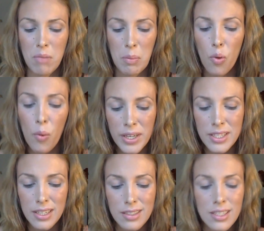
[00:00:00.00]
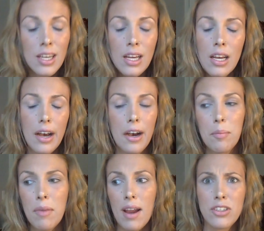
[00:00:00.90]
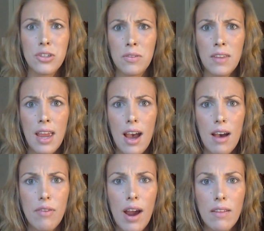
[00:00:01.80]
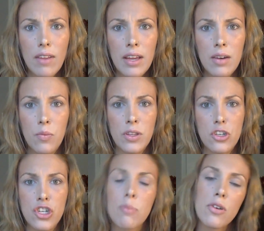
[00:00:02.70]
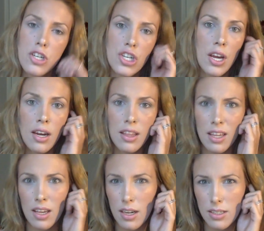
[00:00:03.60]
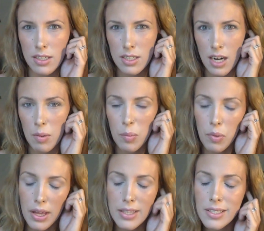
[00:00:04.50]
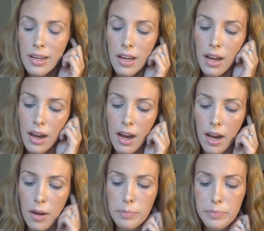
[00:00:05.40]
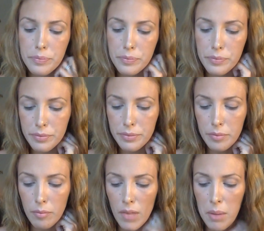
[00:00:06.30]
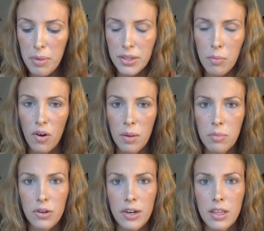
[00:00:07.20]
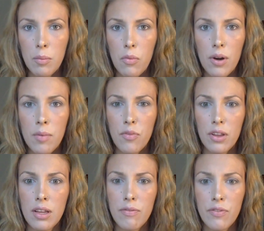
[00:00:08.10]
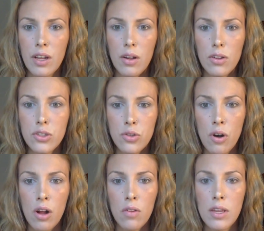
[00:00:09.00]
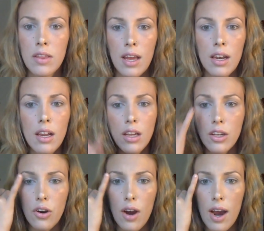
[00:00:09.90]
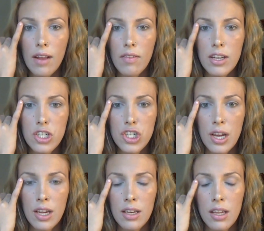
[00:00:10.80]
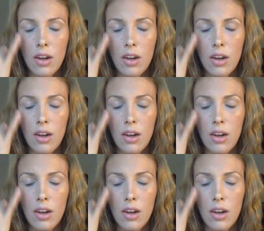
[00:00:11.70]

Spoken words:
point is. I certainly have highlighted with a shimmery shade. I think it has its time and place. But the more I'm learning, the more I really feel strongly that your highlight shade,